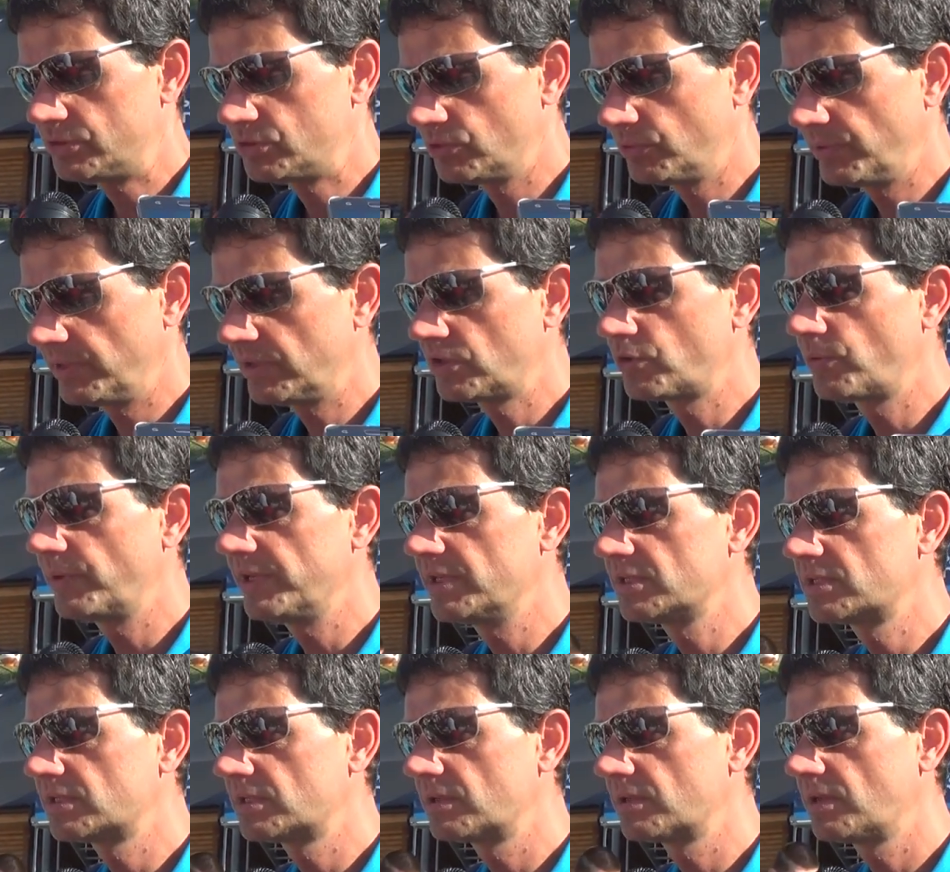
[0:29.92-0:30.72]

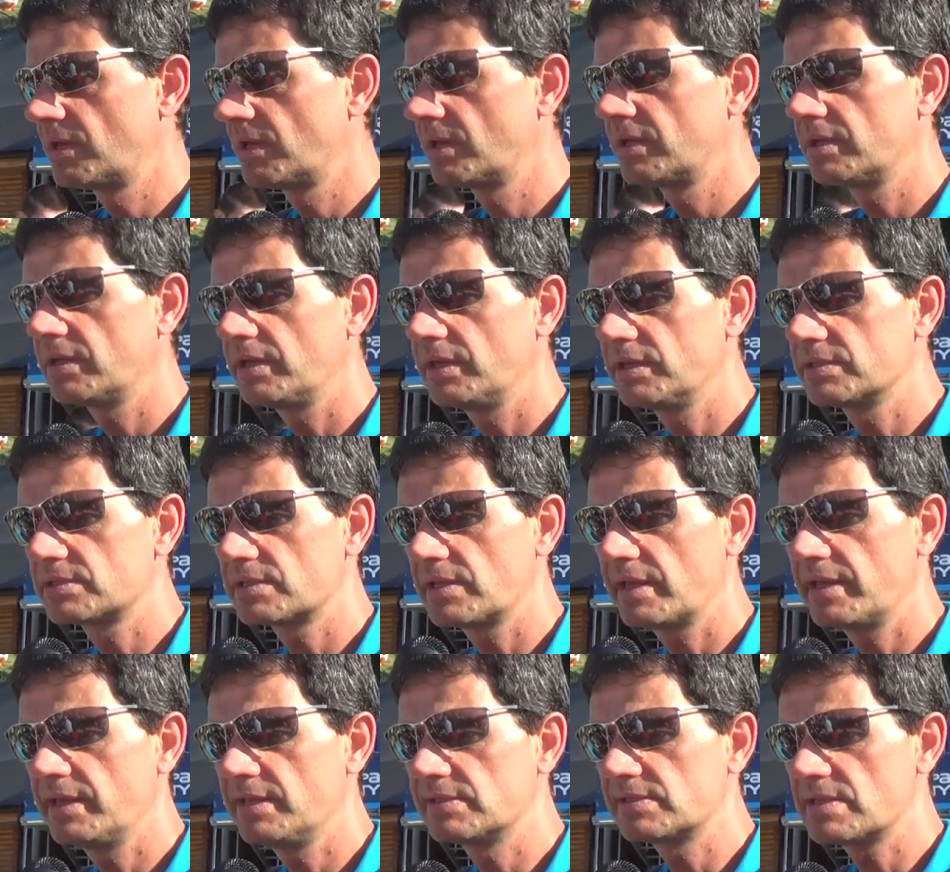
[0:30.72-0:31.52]
increase
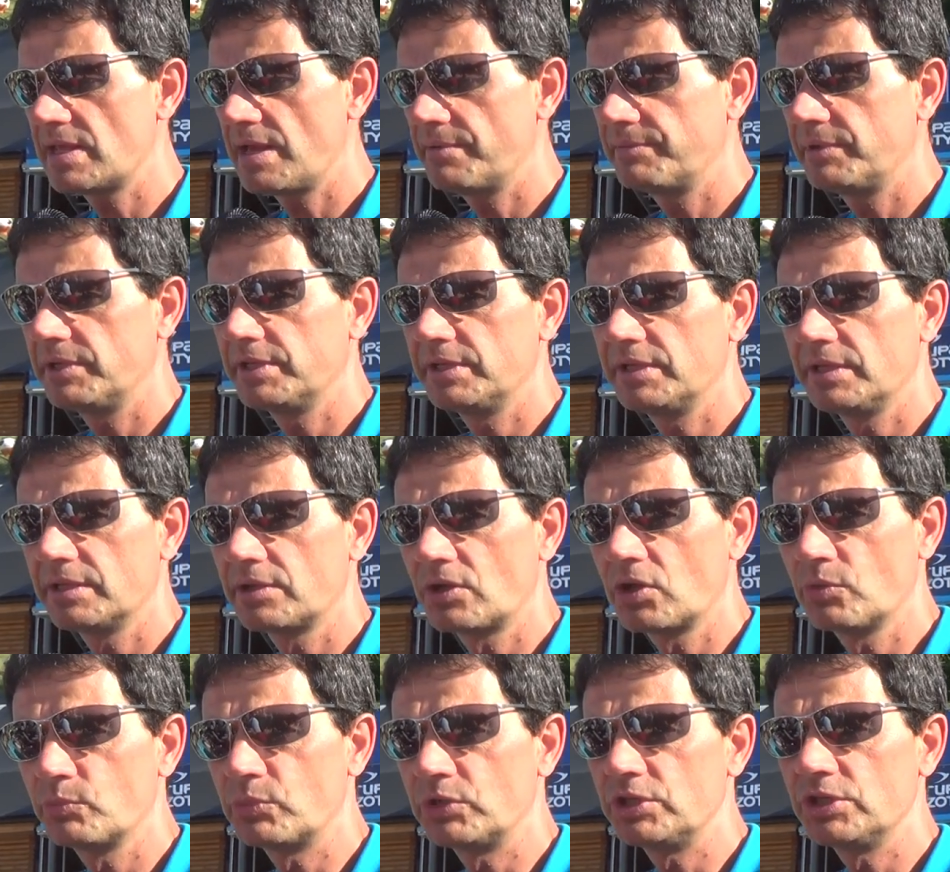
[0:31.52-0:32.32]
his level in the
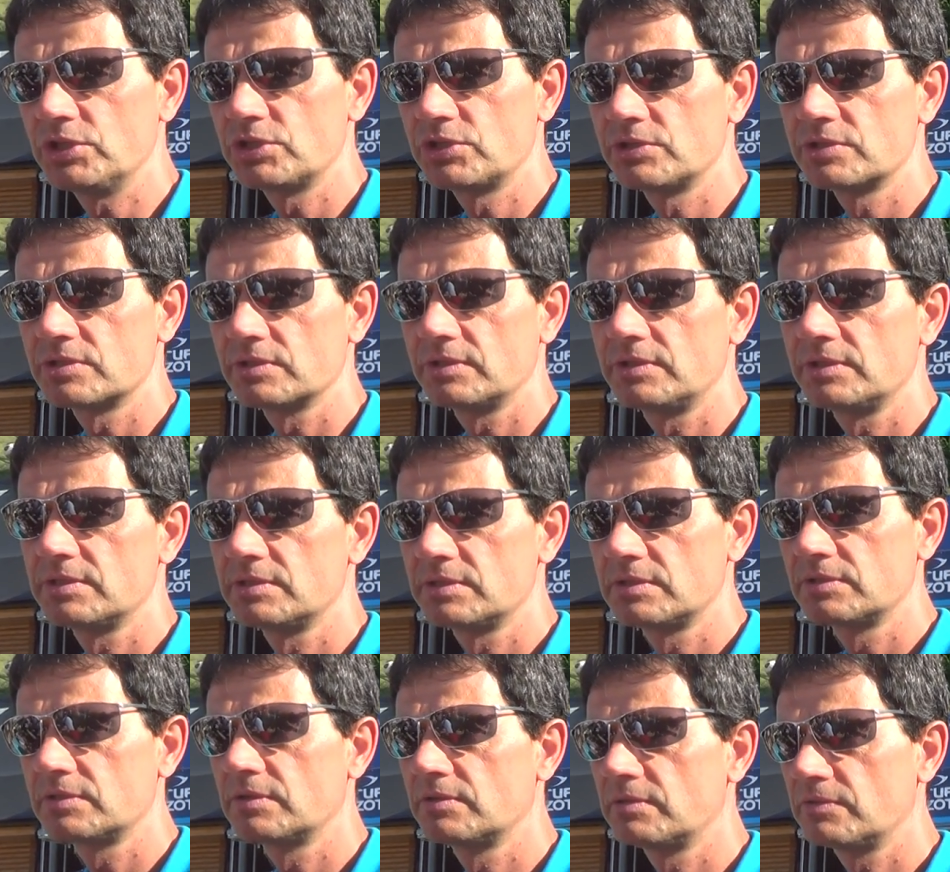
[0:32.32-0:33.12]
competition. So
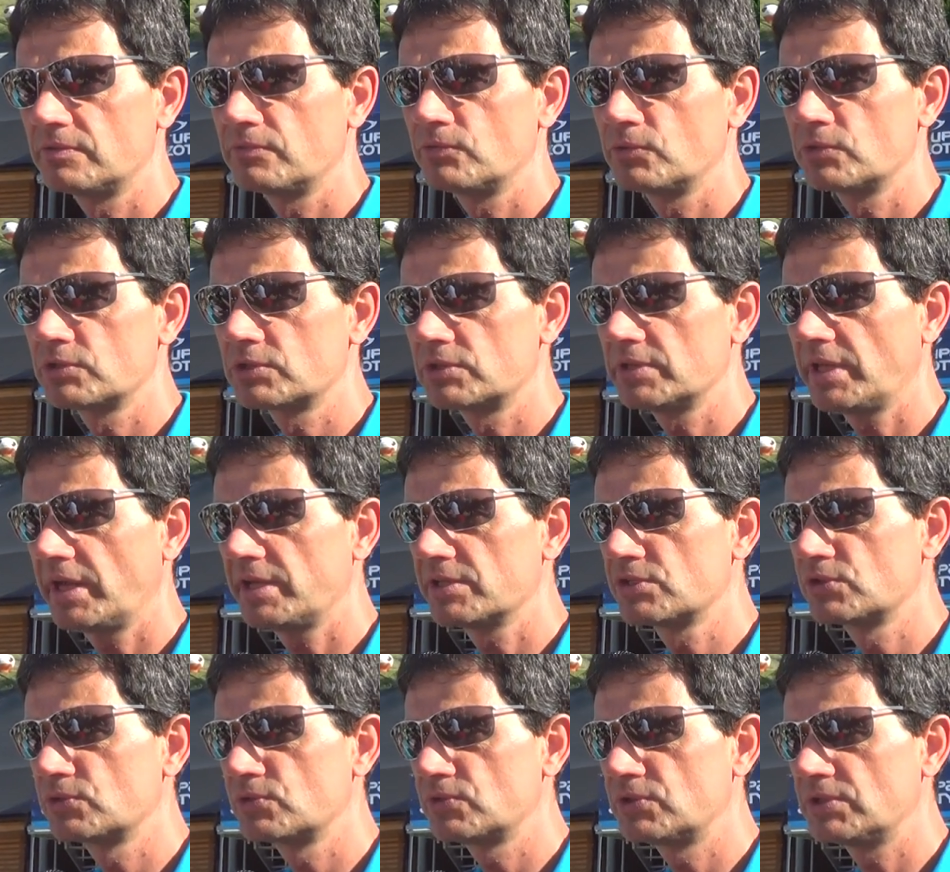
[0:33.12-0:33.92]
this was
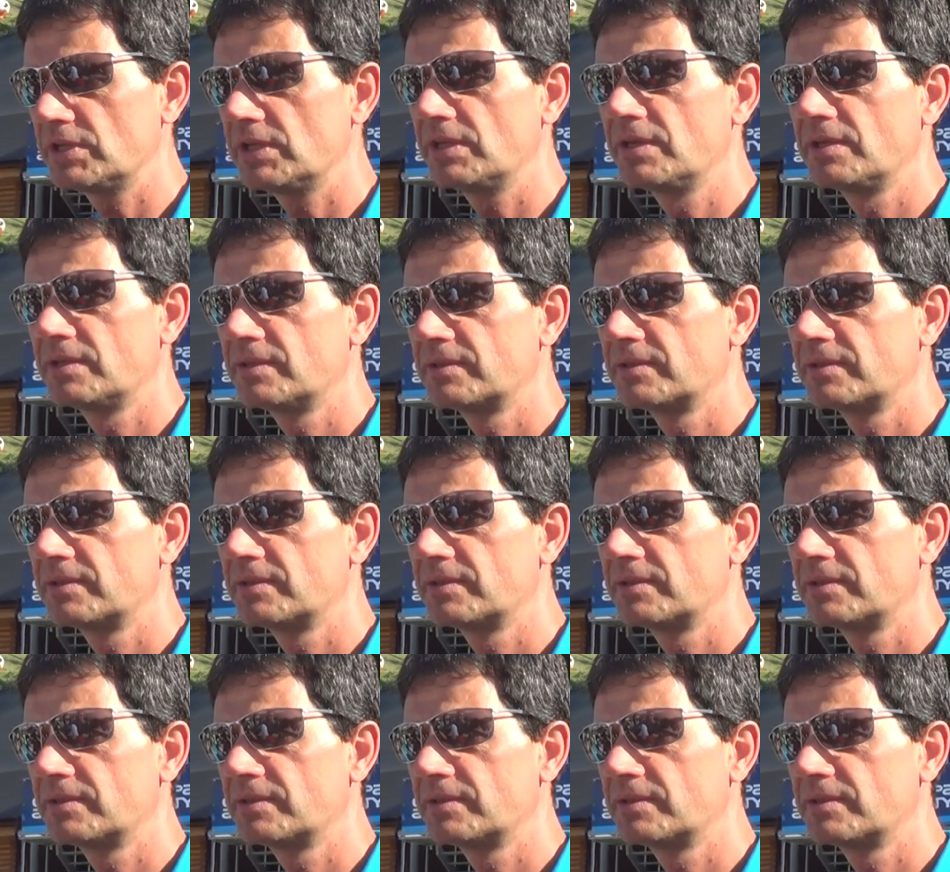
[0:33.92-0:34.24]
nice to see.